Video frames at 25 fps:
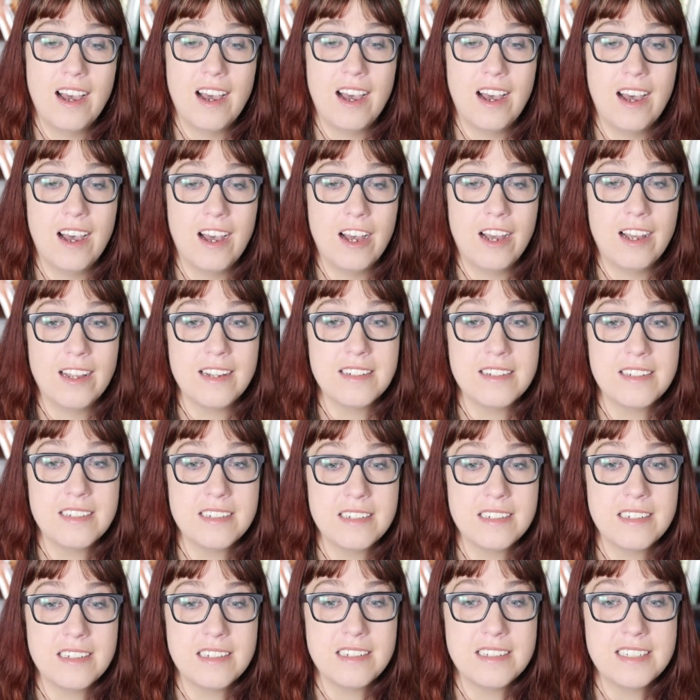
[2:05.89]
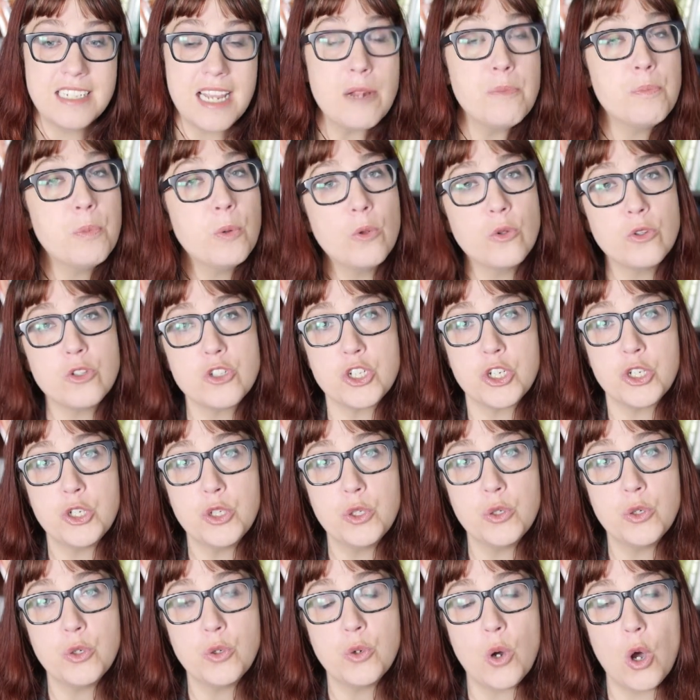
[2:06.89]
Uh, Deadpool
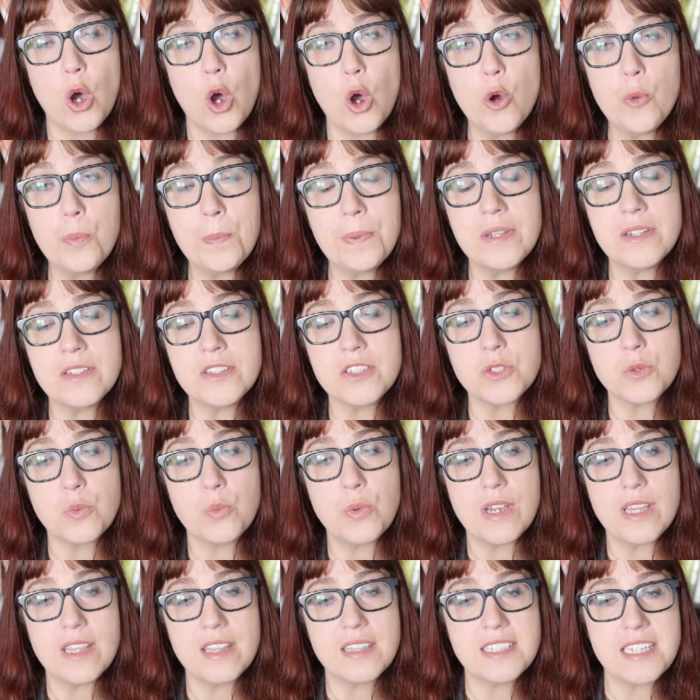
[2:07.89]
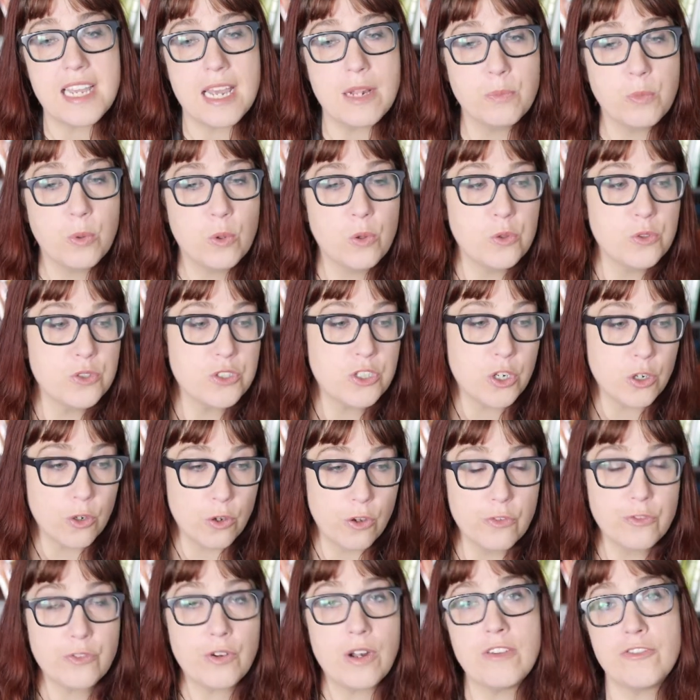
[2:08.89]
2 opens with Deadpool's
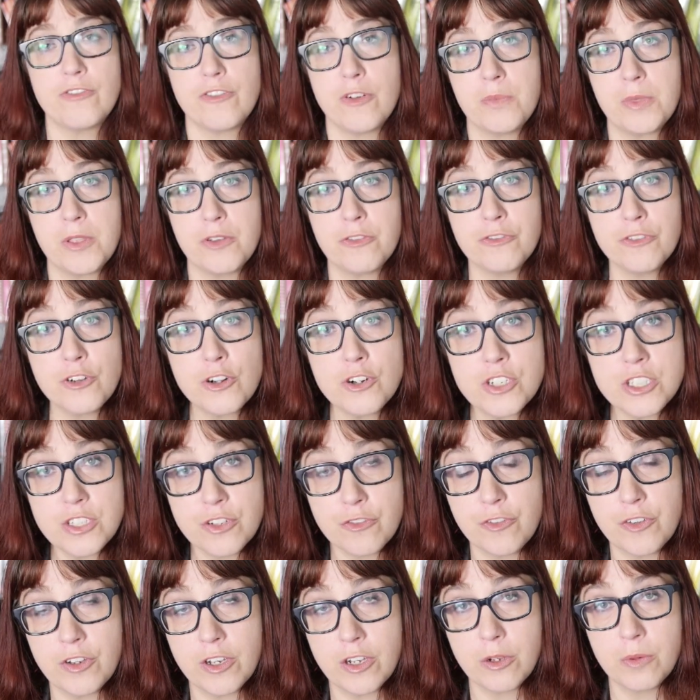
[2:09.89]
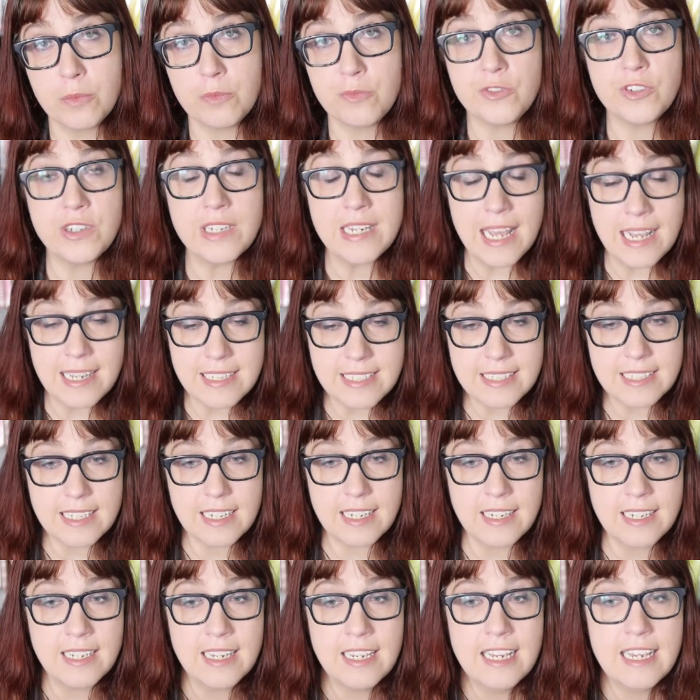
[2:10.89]
girlfriend from the first film,
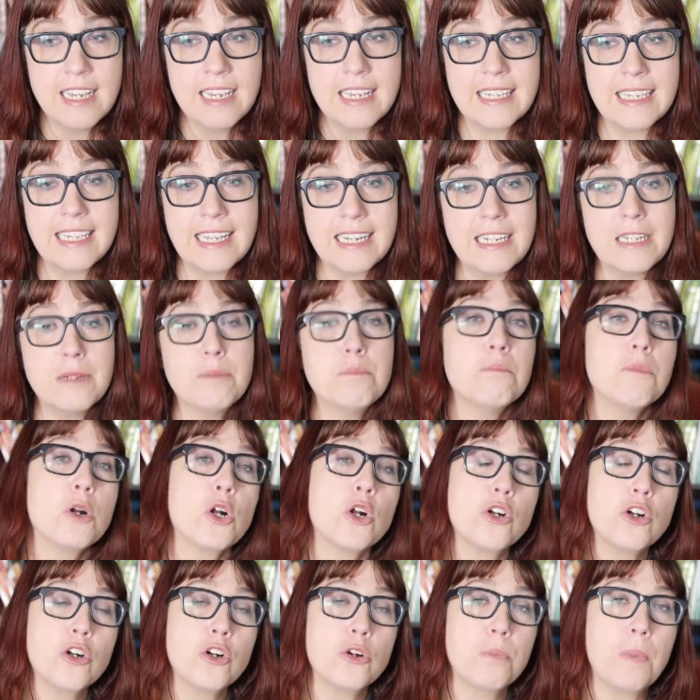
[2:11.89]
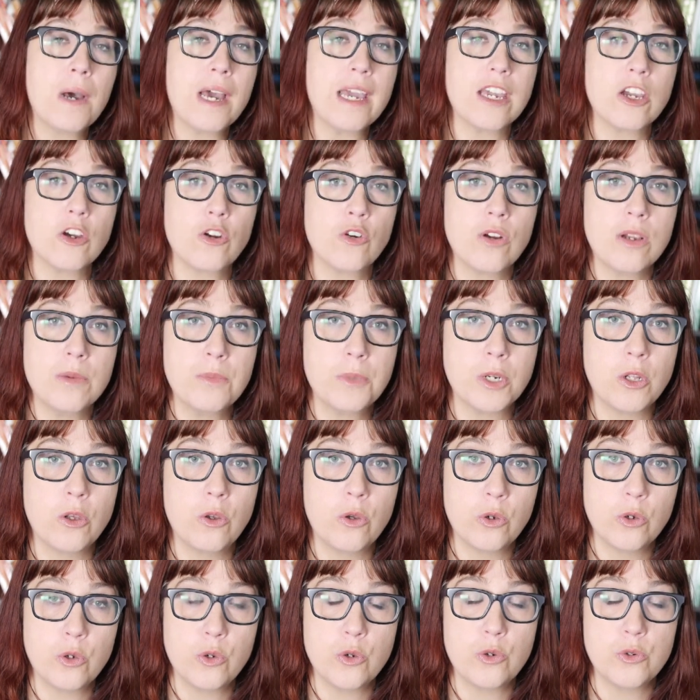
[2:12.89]
Vanessa, getting murdered by a
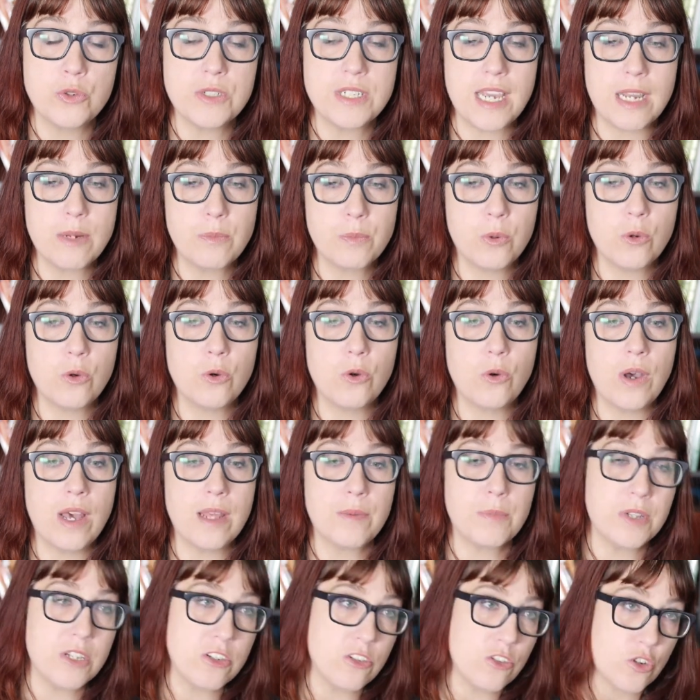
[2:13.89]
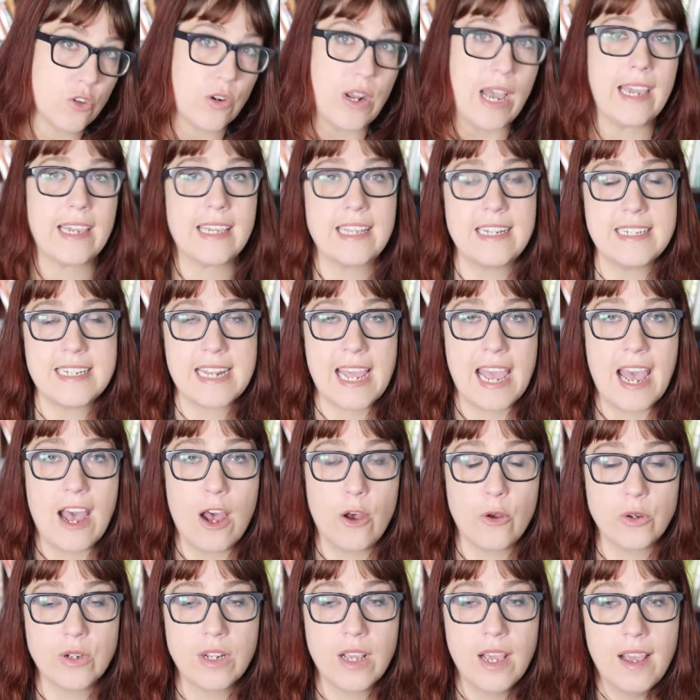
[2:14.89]
criminal who Deadpool had been tracking
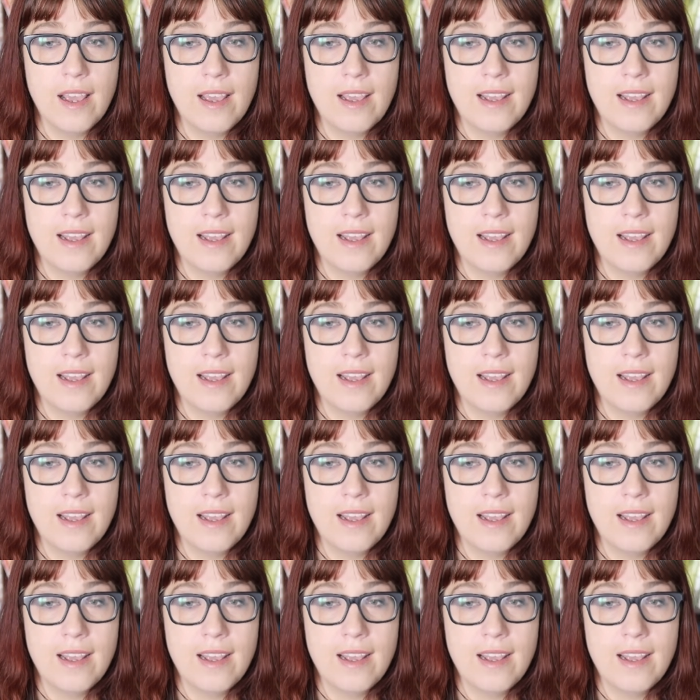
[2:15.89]
down.